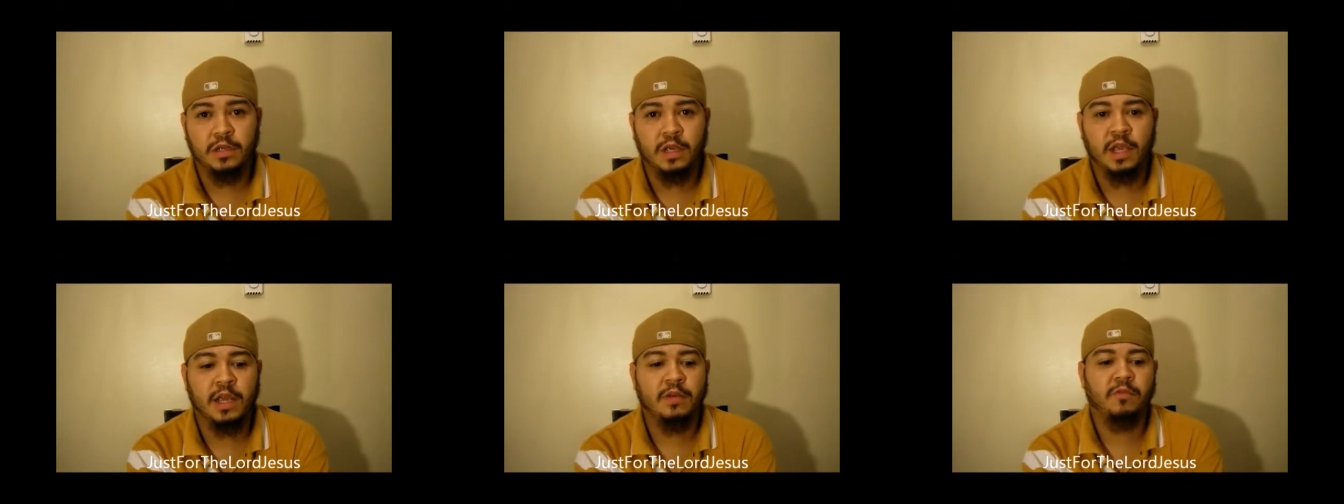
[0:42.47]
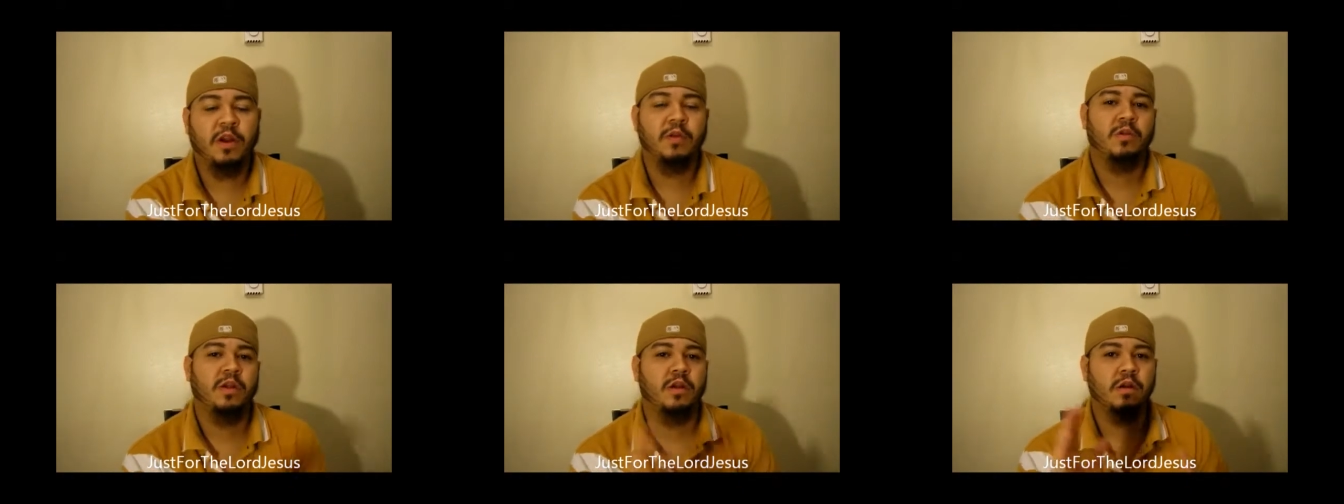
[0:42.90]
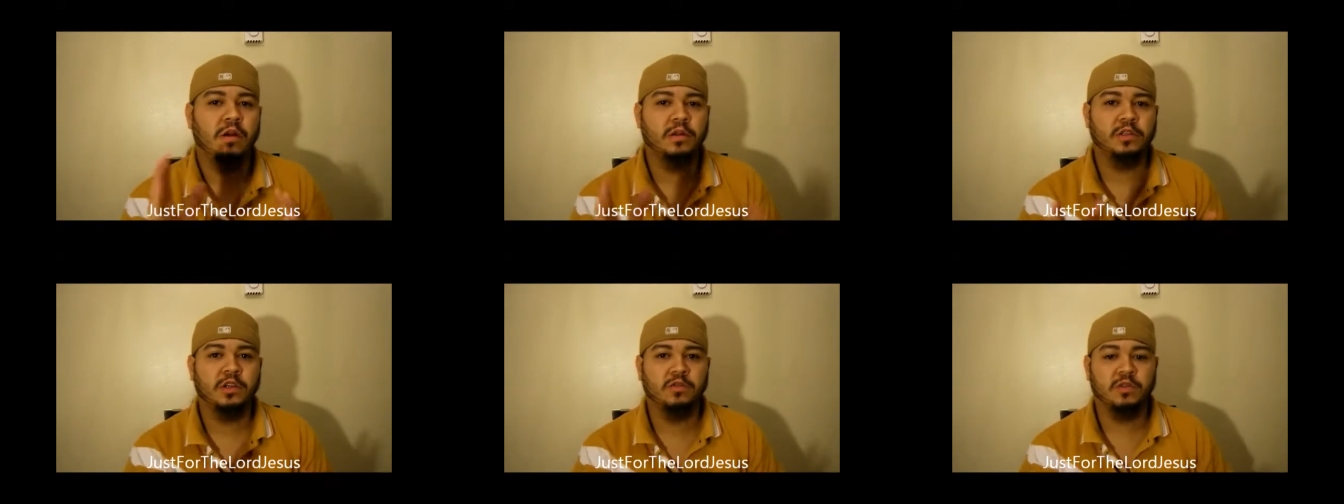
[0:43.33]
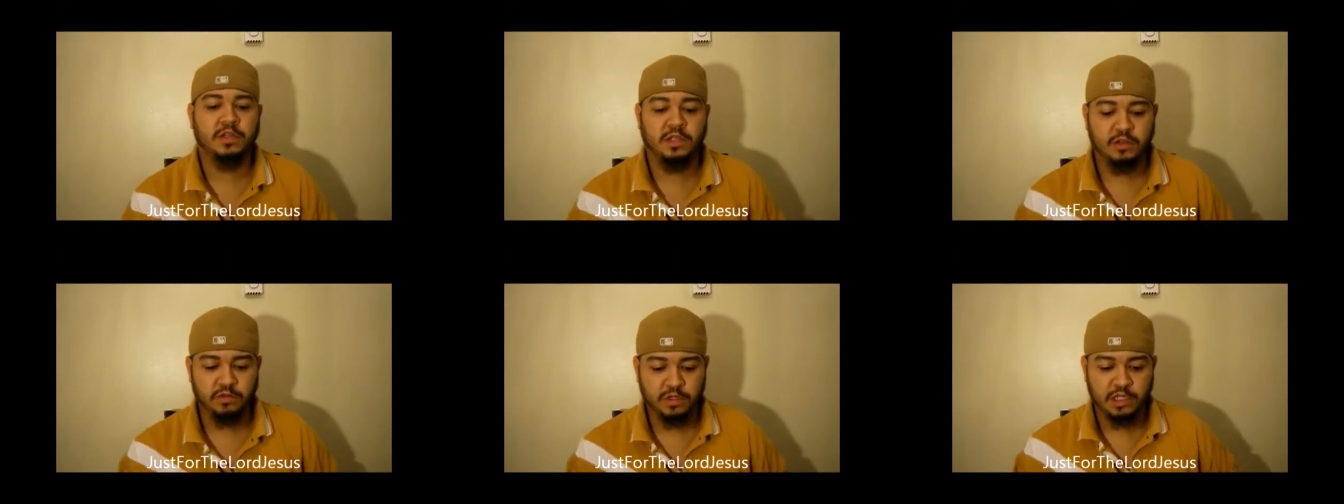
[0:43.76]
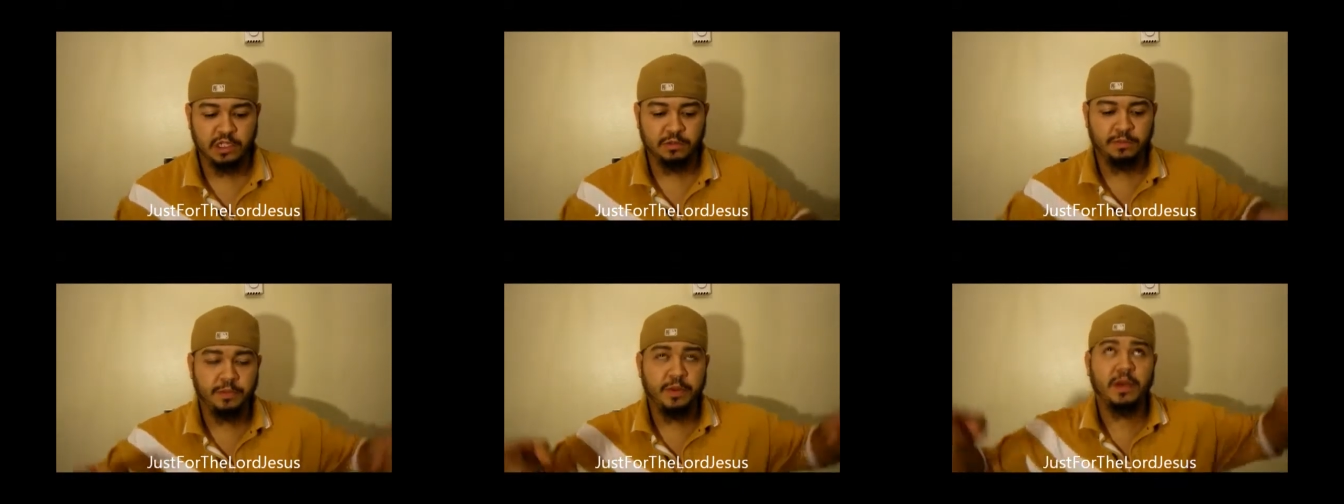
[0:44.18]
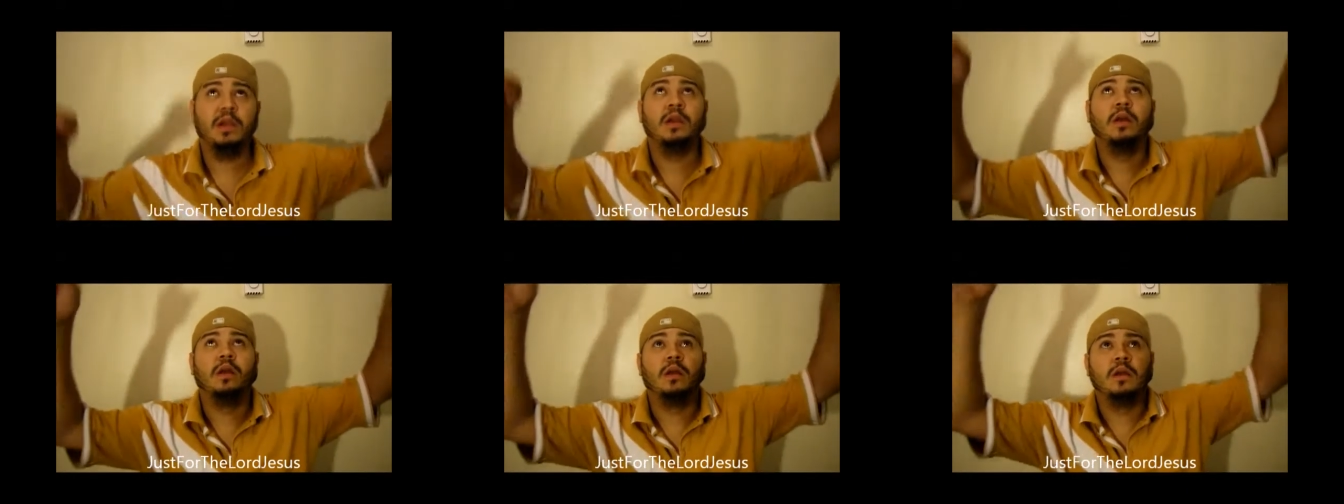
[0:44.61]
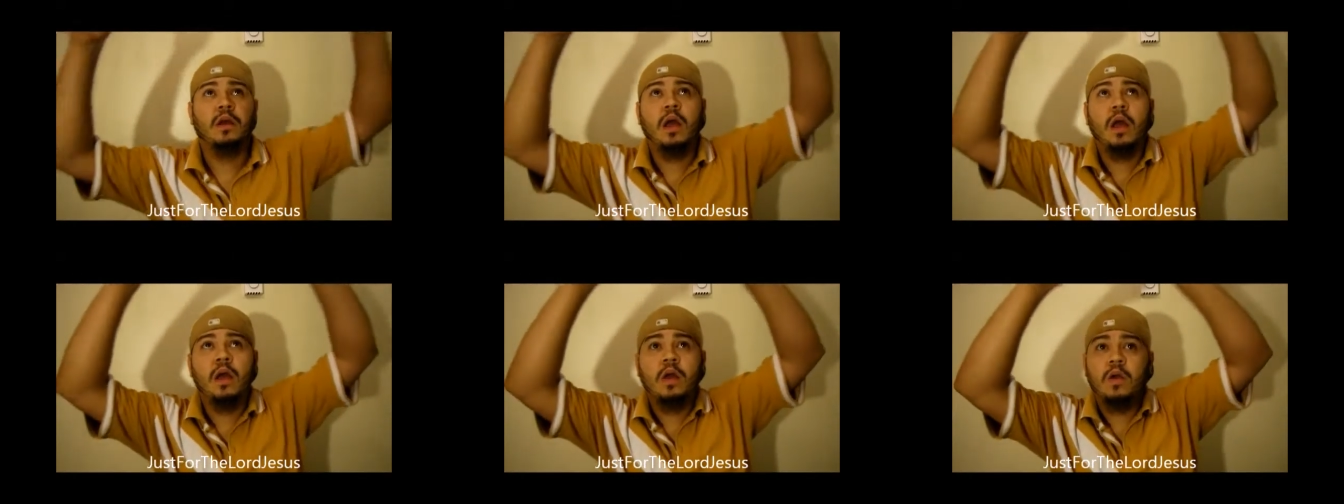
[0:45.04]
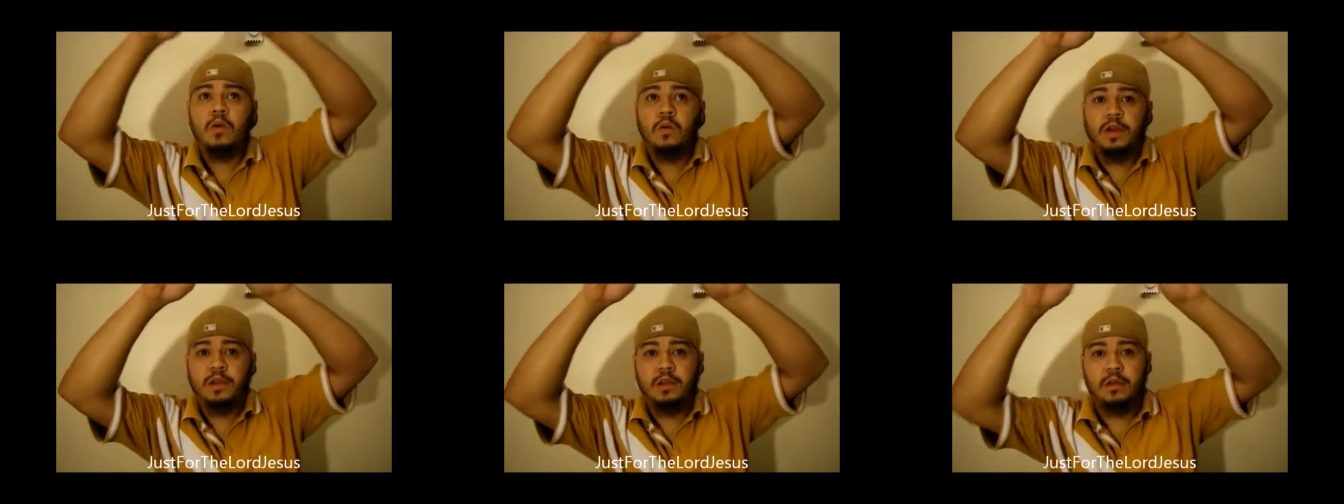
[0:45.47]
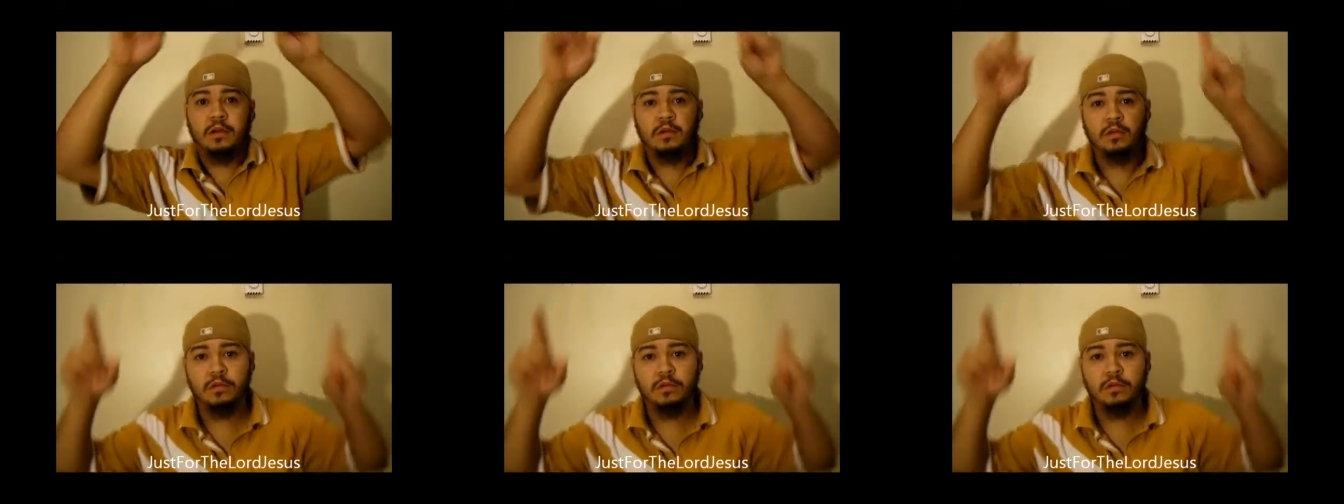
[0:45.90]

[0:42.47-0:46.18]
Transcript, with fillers: and right where the altar was, it was this big window,